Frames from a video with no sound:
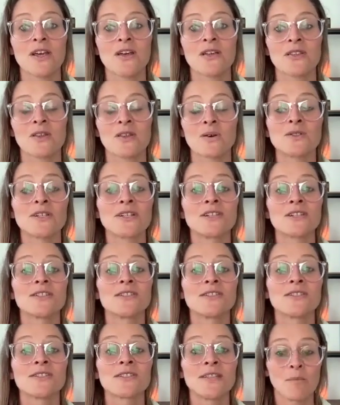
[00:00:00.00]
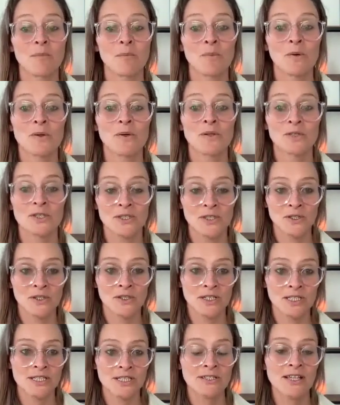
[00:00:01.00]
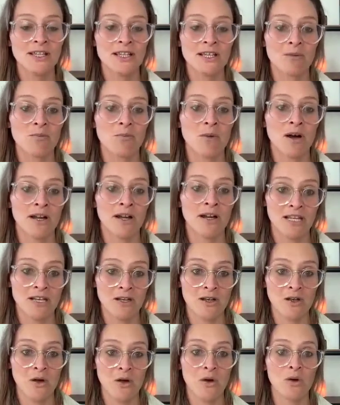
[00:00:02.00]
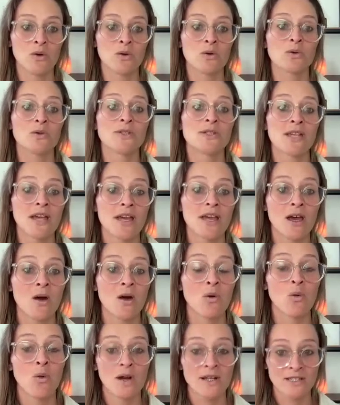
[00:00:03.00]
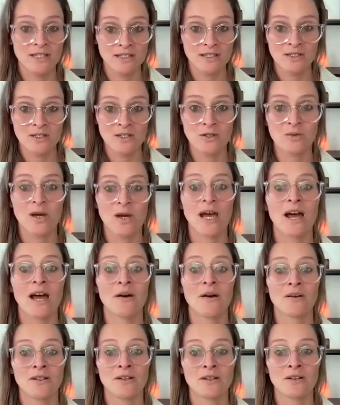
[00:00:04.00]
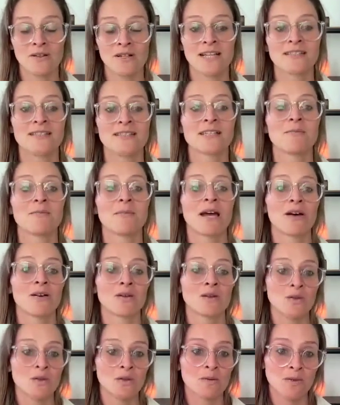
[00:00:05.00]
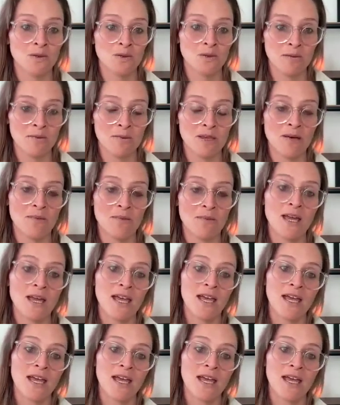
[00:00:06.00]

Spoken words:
Those are simple sugars that your body knows what to do, how to utilize them, how to absorb them,